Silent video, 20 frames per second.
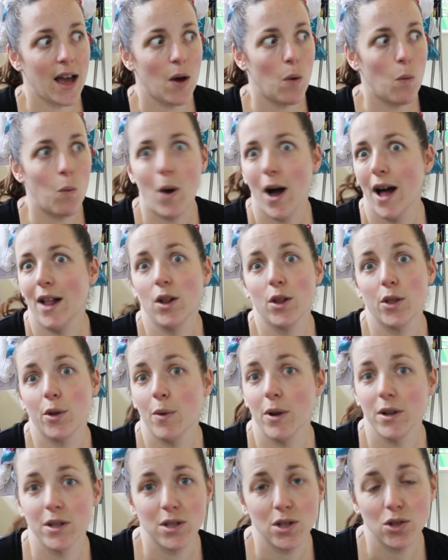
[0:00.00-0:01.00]
while other
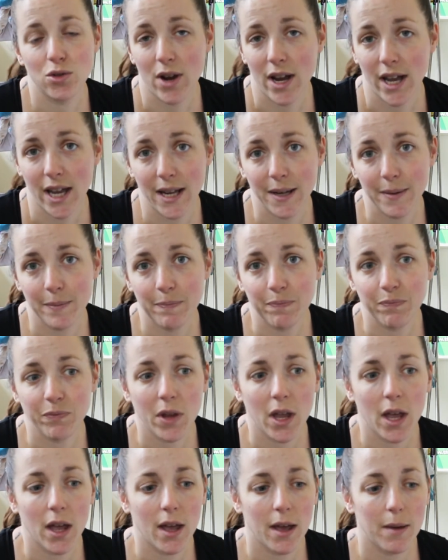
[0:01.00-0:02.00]
ones are drying.
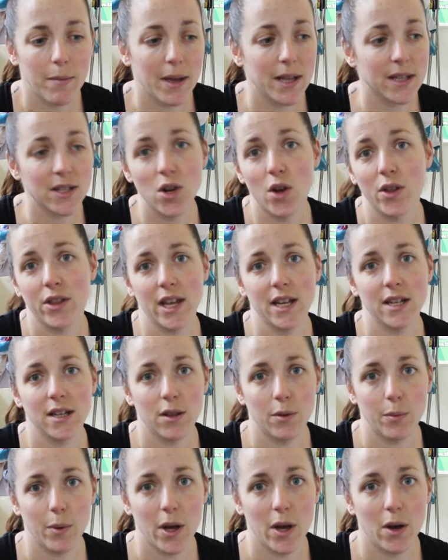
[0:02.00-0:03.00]
It's not the end of
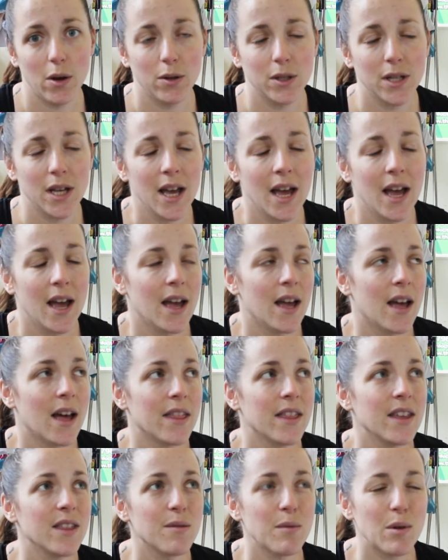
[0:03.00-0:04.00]
the world. I
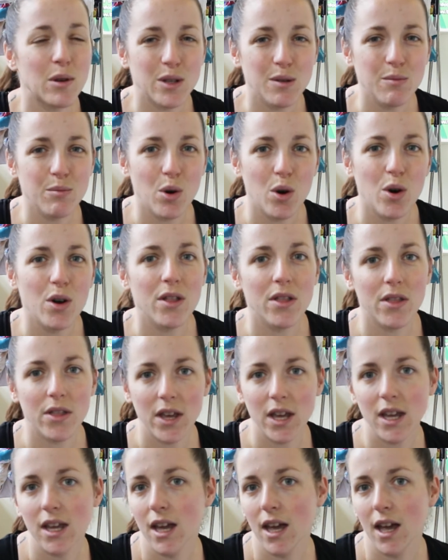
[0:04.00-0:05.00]
think the most important
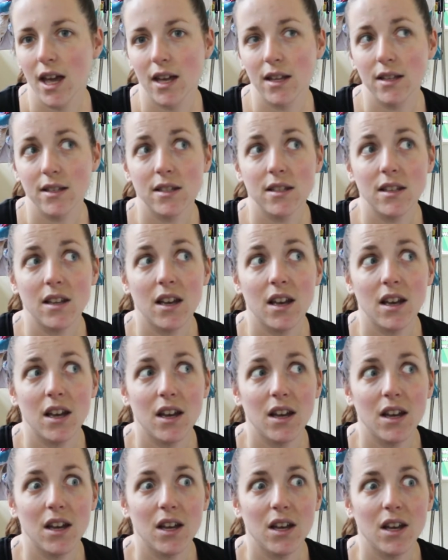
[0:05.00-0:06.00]
thing is
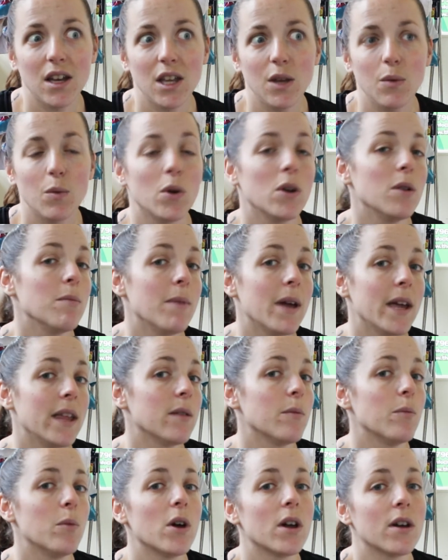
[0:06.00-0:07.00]
you want to make
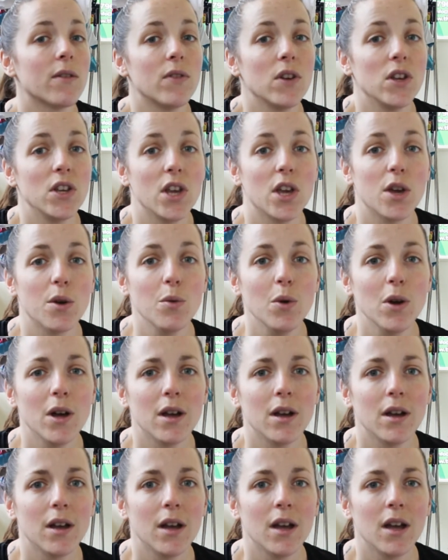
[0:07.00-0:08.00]
them work for you.
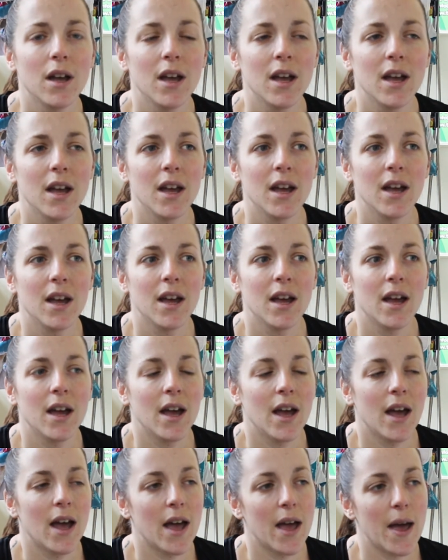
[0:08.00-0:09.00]

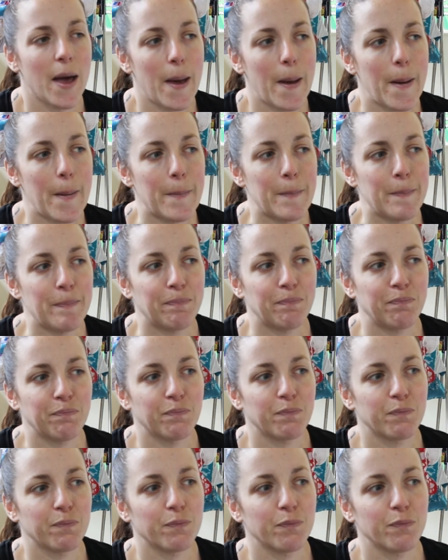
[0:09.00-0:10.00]

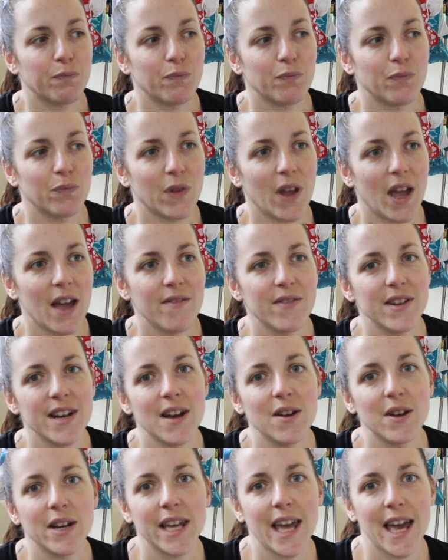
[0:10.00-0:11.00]
Every
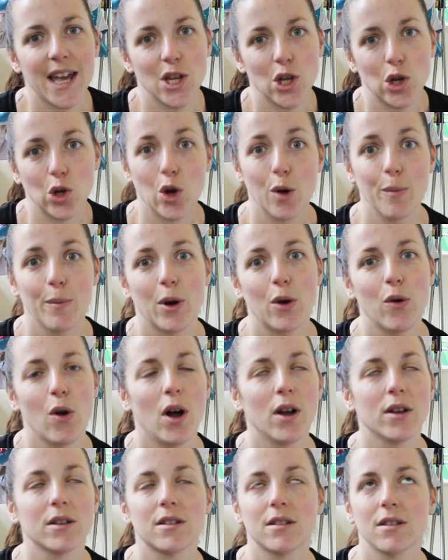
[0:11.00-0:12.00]
now and again you'll come
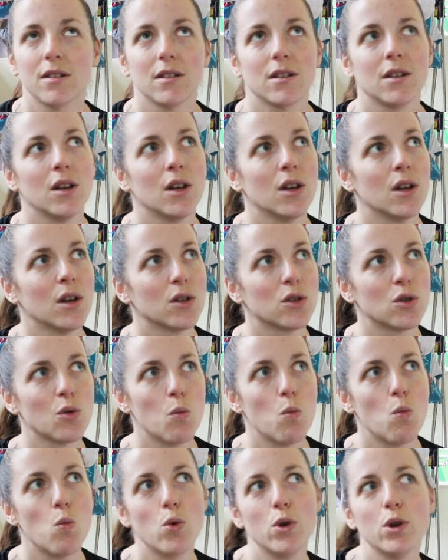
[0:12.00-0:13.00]
across
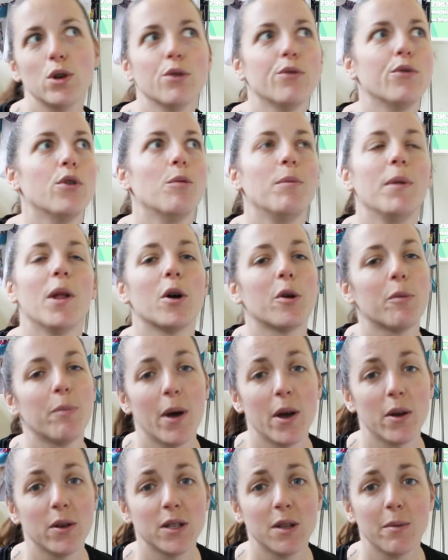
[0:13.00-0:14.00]
some wonderful blog
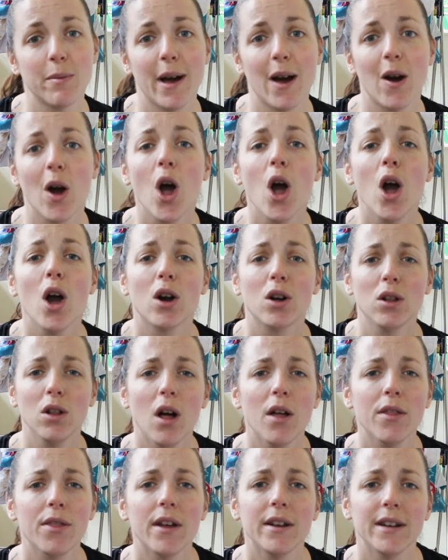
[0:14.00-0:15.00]
post about
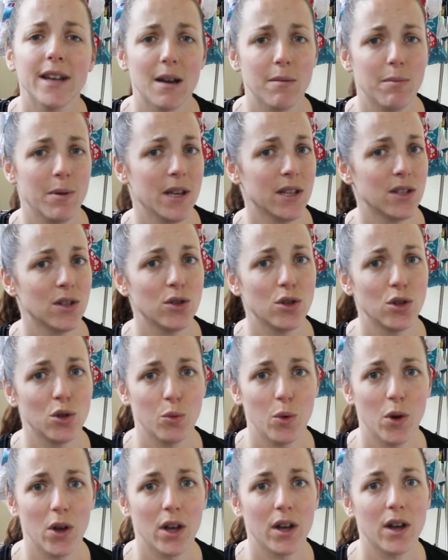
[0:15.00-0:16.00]
cloth nappies should
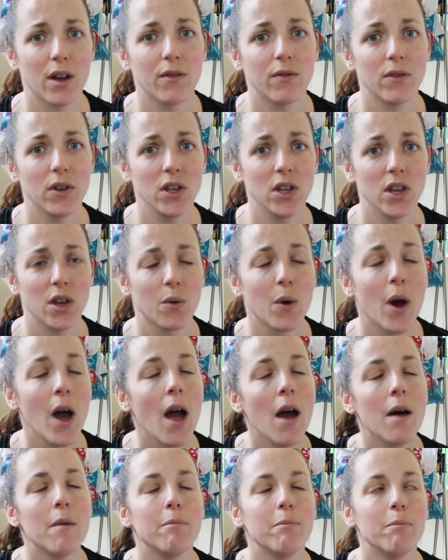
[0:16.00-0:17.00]
work for you.
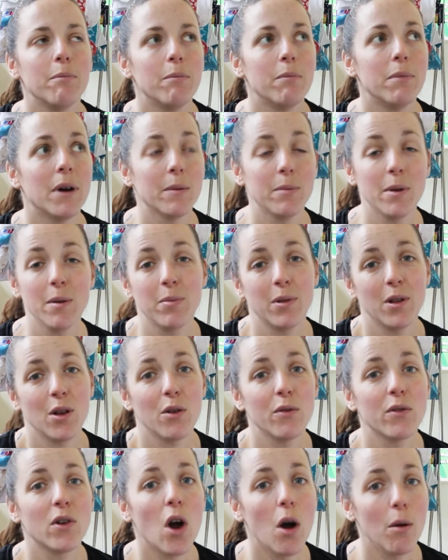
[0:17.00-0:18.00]
By people
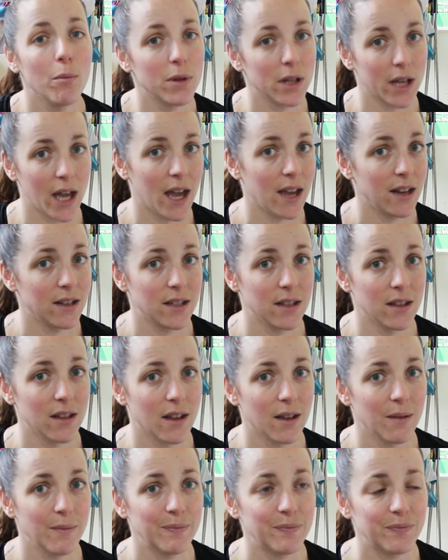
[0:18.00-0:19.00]
overcomplicating
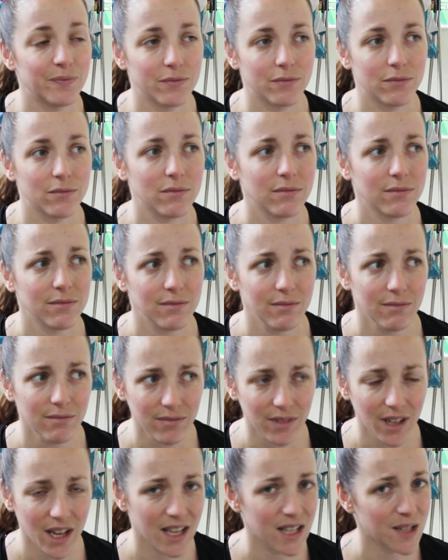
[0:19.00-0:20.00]
them,
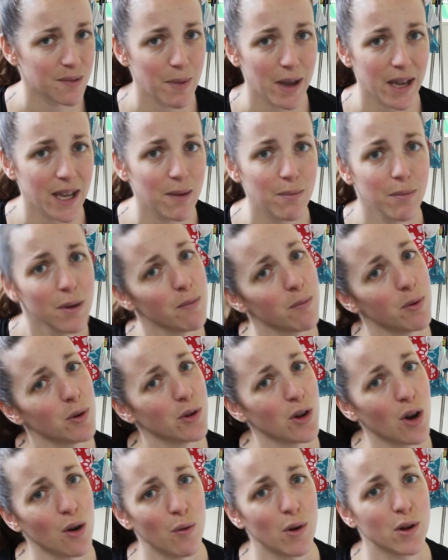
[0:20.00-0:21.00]
it's making people
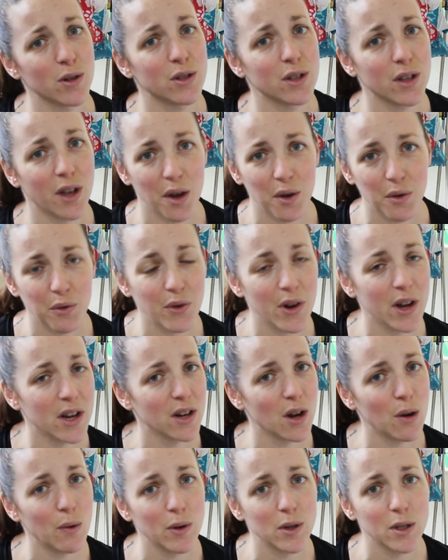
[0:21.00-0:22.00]
not want to go for it and
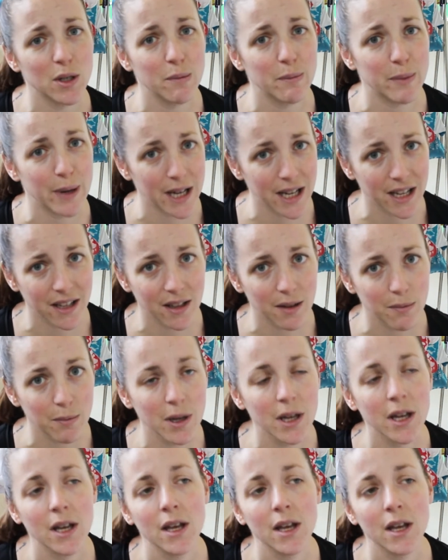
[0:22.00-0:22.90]
not want to buy them.